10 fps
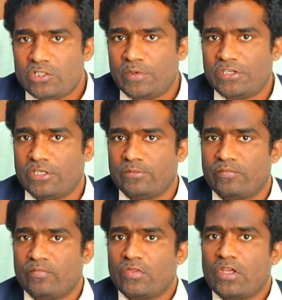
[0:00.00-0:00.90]
each
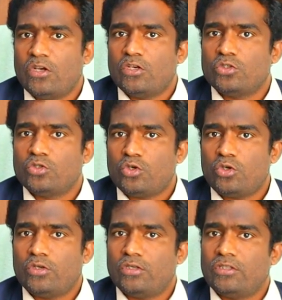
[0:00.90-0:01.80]
patient so
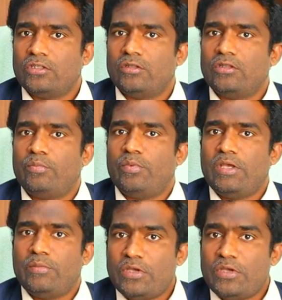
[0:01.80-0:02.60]
the P,